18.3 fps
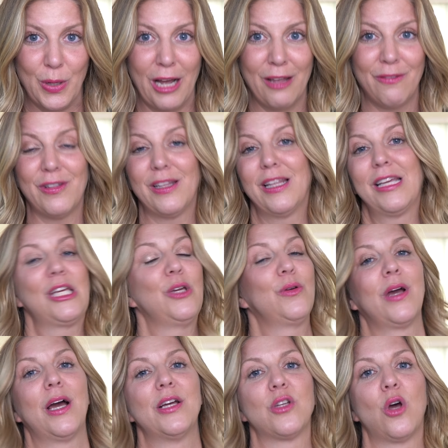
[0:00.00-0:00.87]
I feel like you
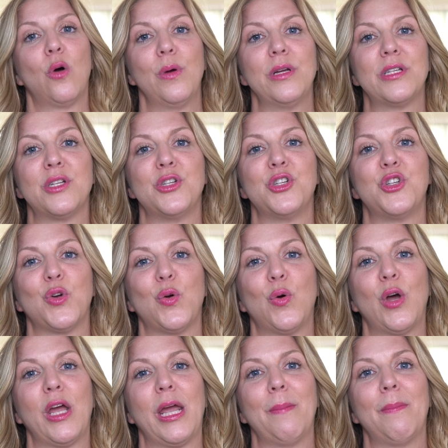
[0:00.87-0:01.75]
guys always
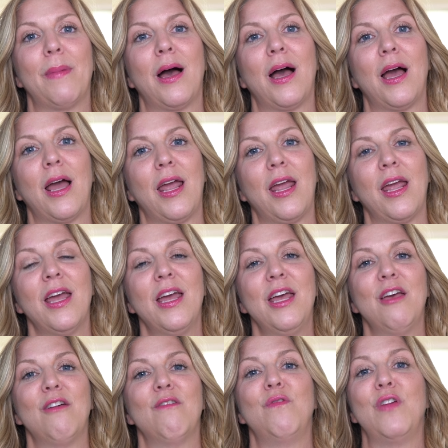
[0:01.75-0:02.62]
enjoy my
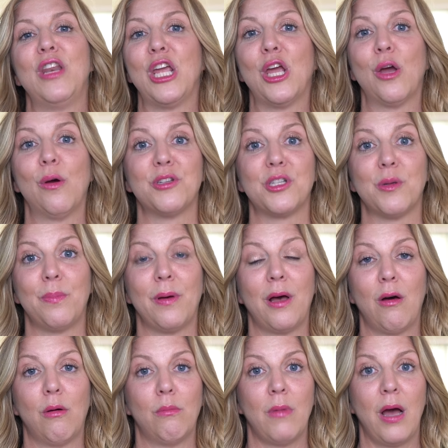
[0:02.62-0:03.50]
videos
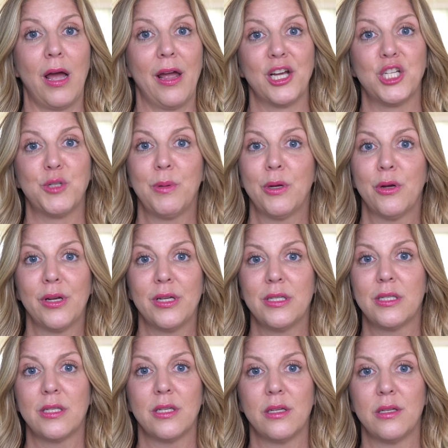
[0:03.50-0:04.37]
about my
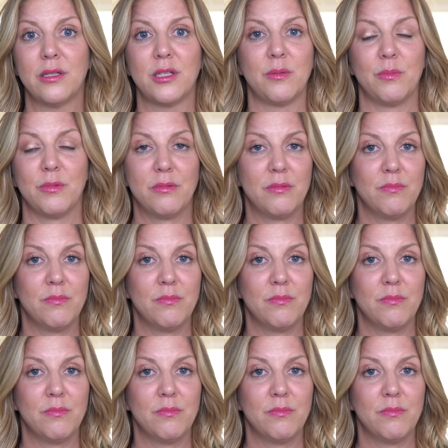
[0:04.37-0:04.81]
experiences,